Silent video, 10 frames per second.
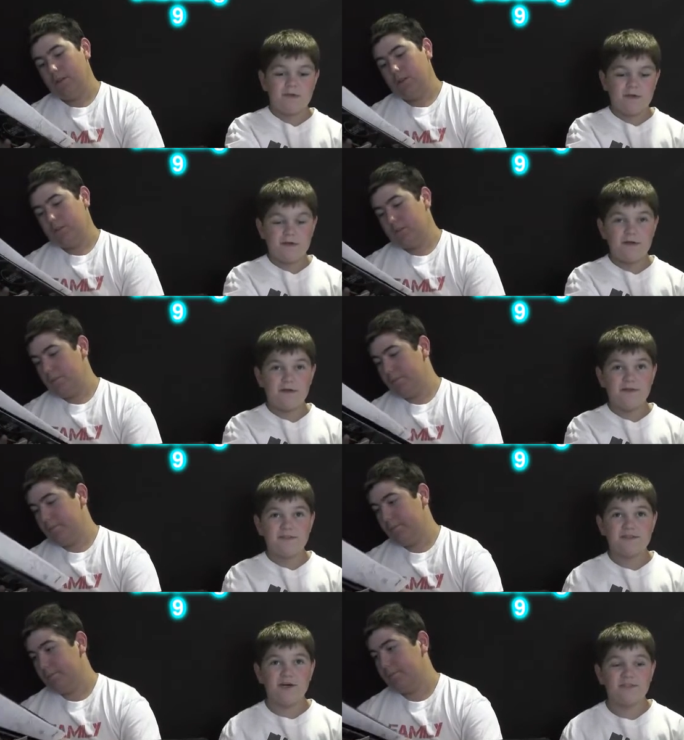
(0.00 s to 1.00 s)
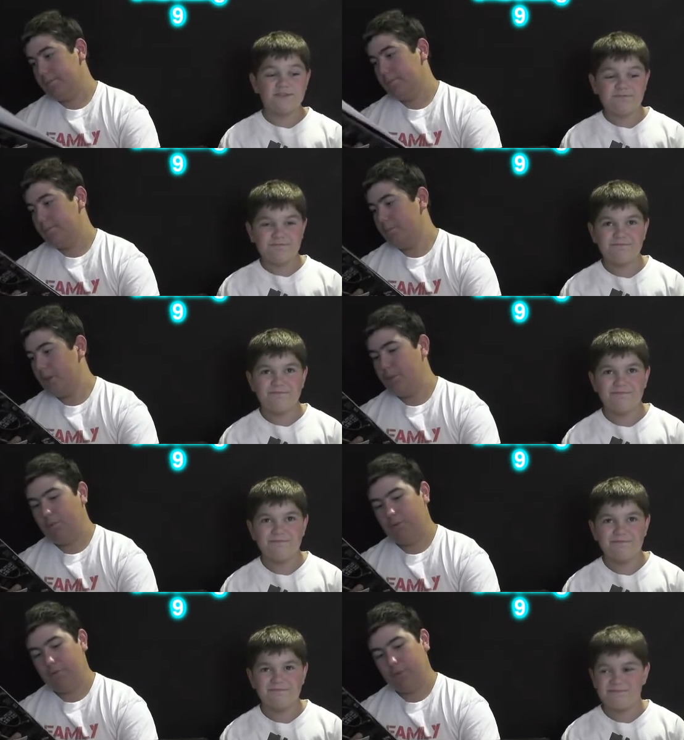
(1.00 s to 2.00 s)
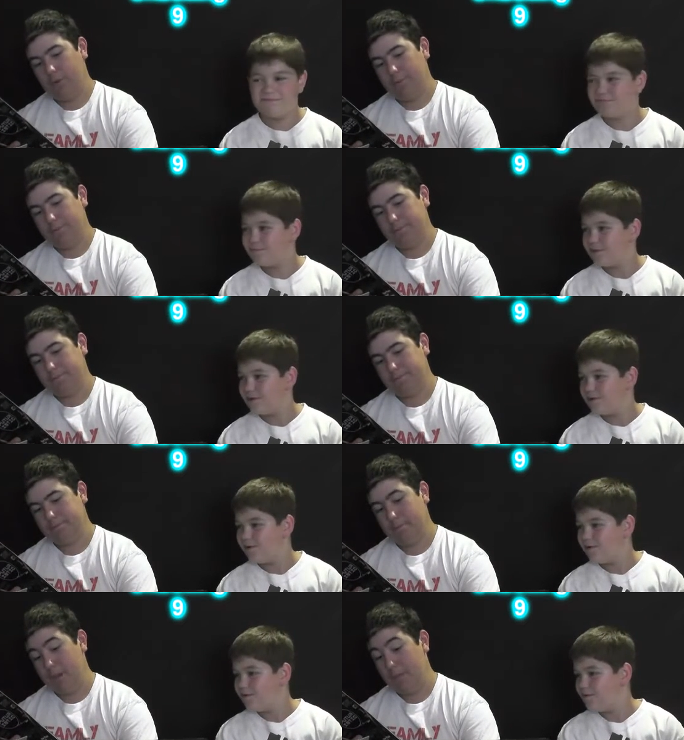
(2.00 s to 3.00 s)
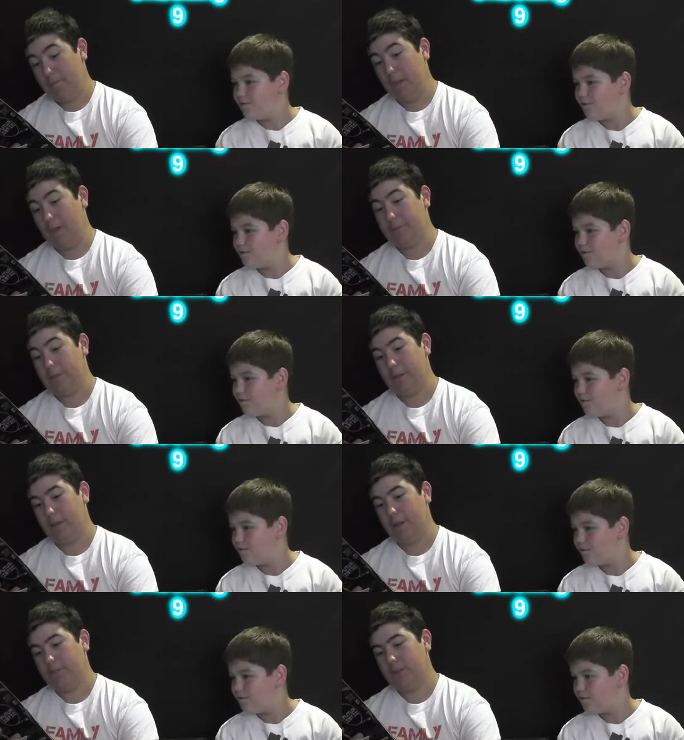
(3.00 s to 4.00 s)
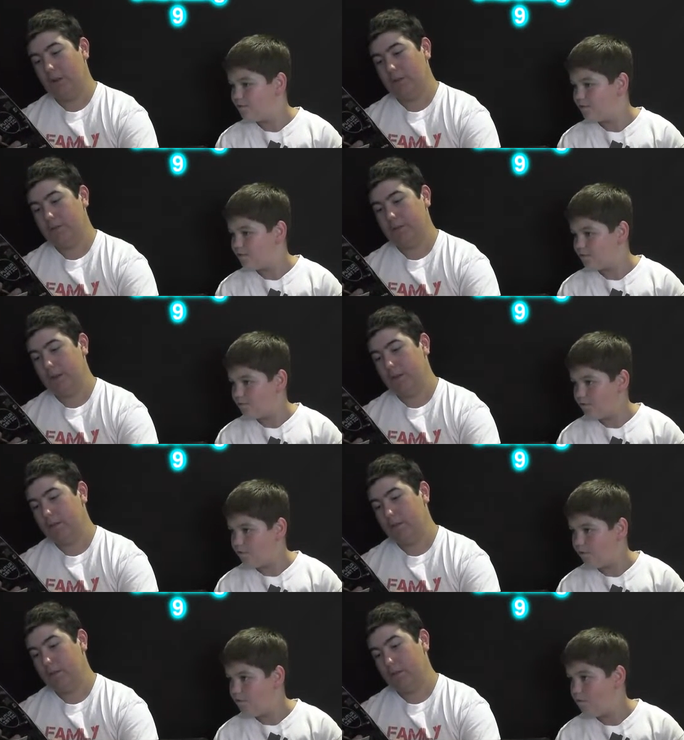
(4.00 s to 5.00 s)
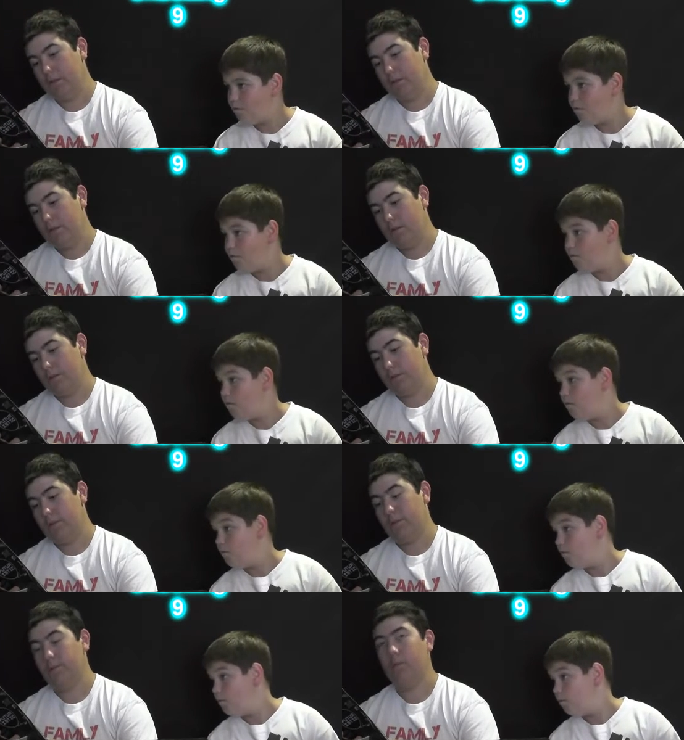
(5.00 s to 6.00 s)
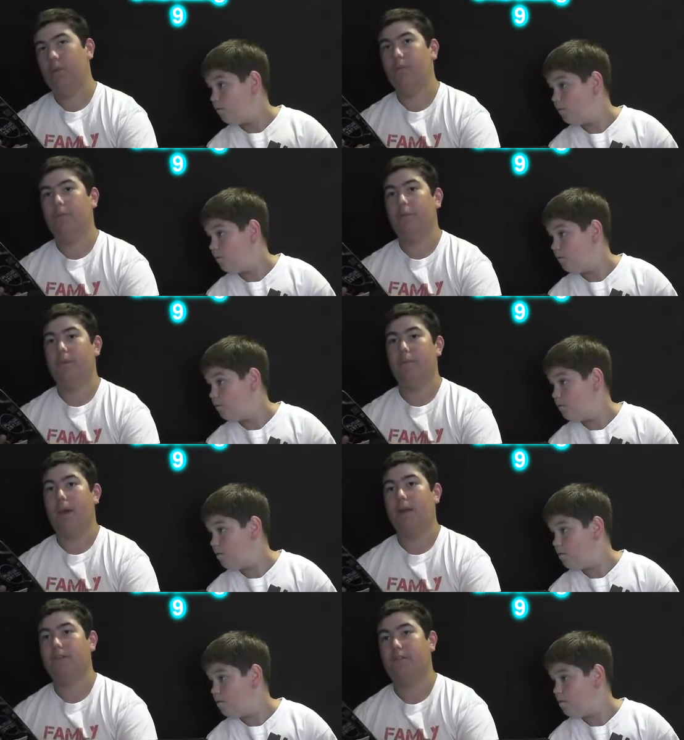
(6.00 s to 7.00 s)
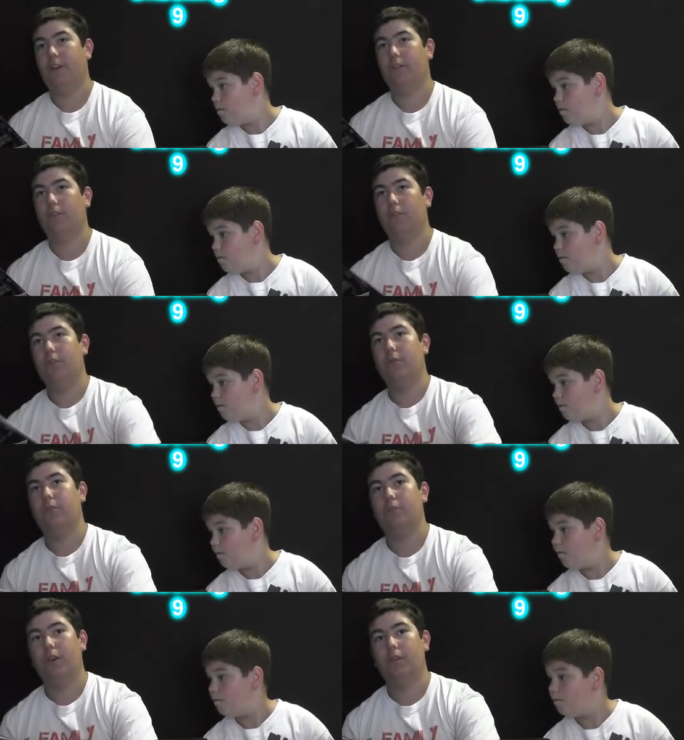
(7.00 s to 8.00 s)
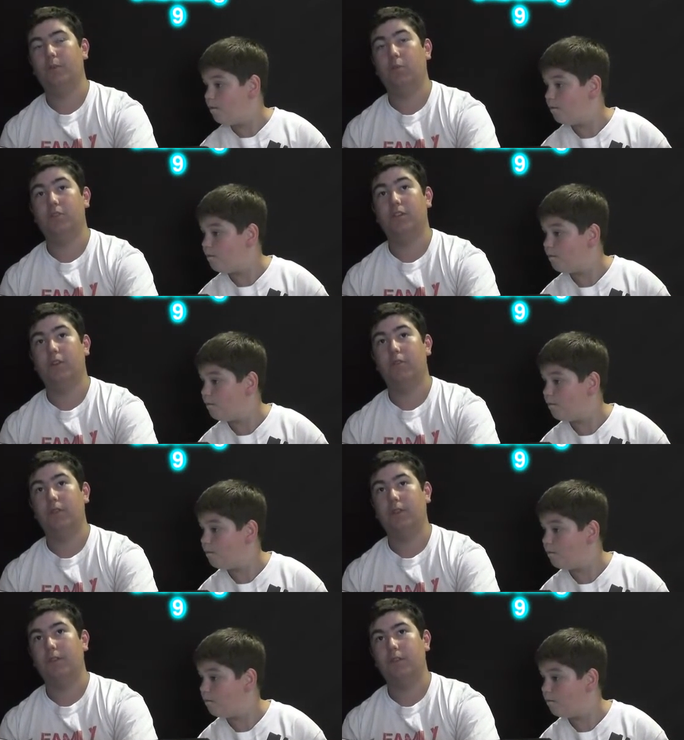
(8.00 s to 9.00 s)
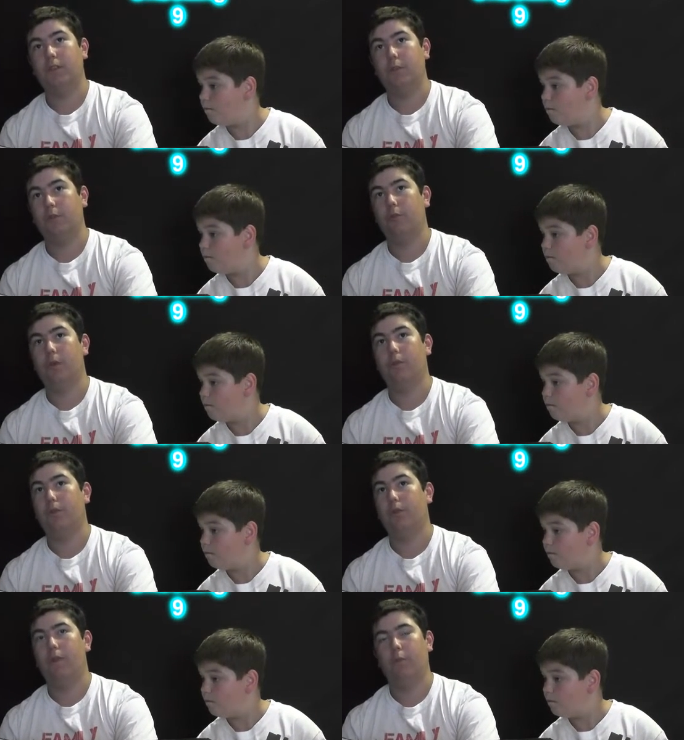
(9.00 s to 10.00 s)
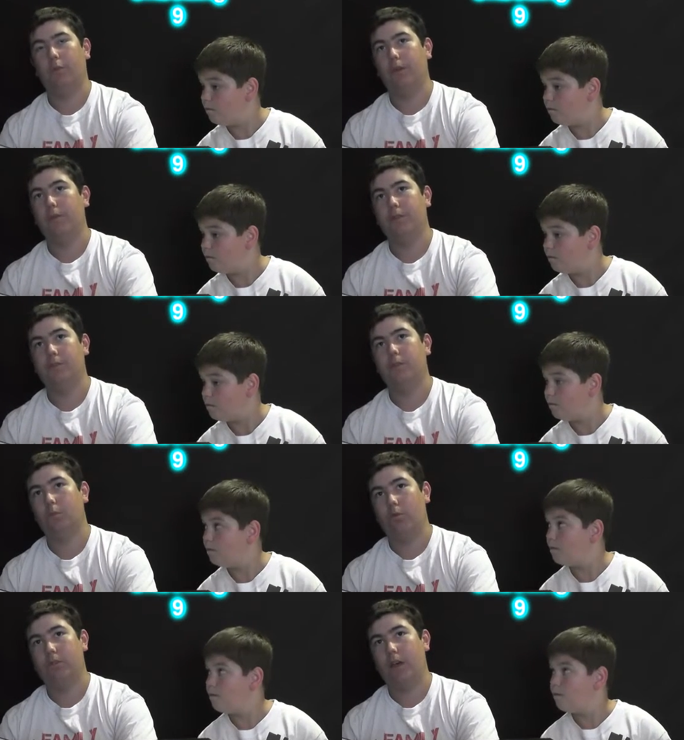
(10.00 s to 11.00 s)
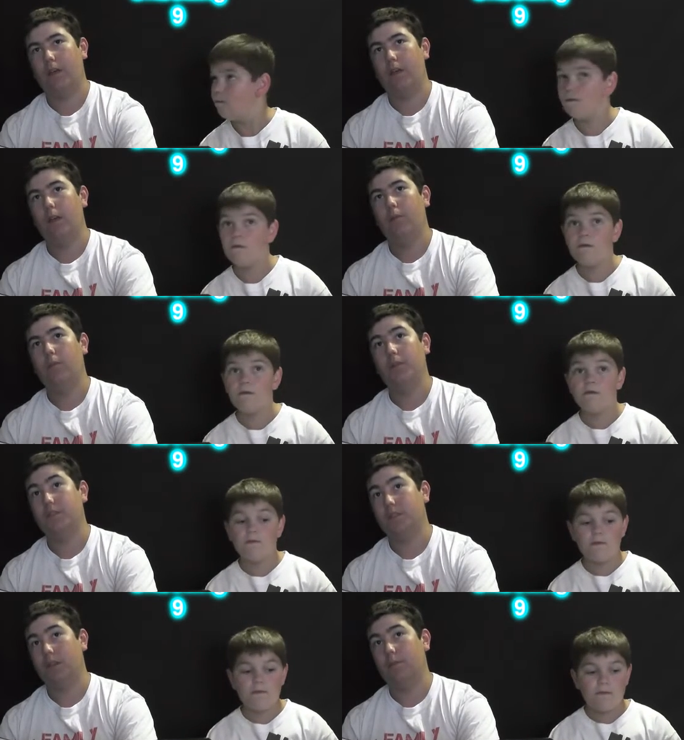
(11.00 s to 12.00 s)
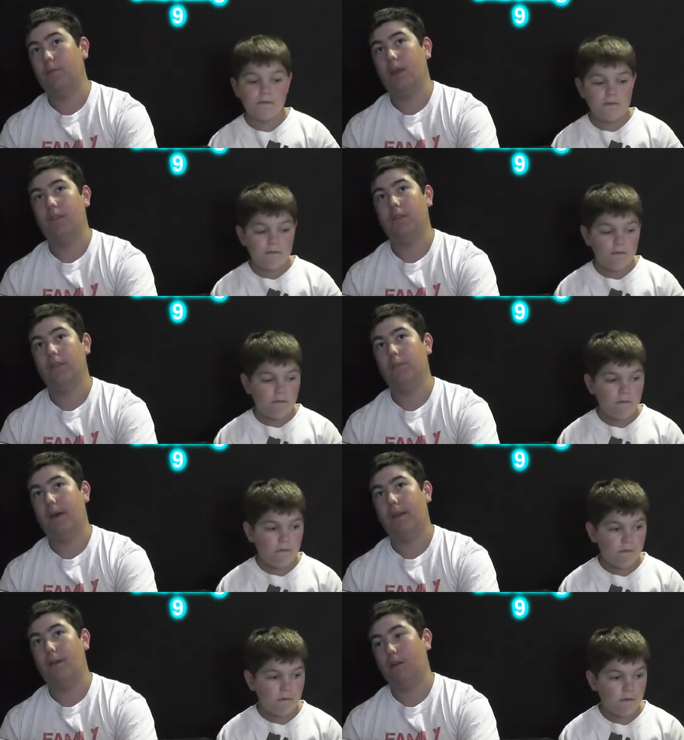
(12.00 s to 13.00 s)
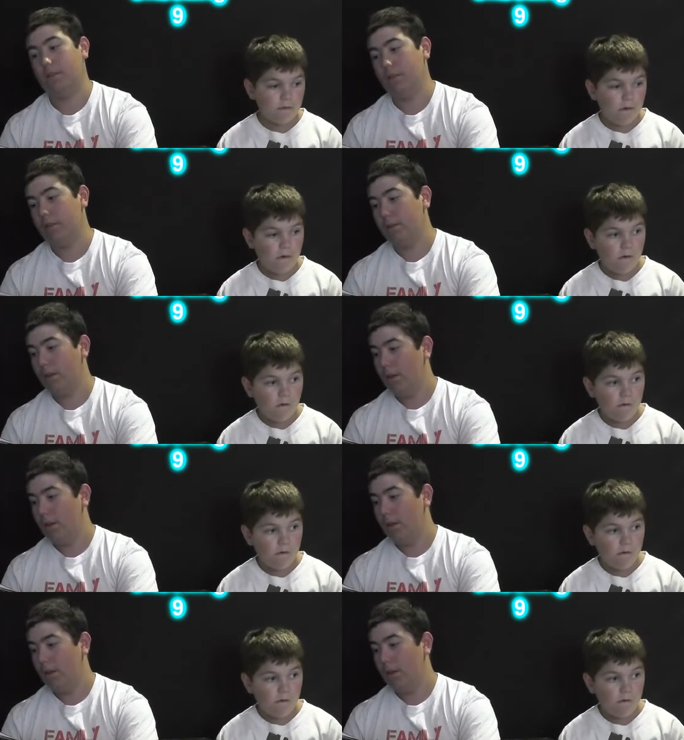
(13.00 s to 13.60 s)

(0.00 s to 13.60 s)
Speaker 1: some awesome people from M games, I think. They have Solid Snake, something one from the Mass Effect trilogy, which uh, supports sexual deviancy, which we would never play because it supports that. Plus it's M and has lots of bad content.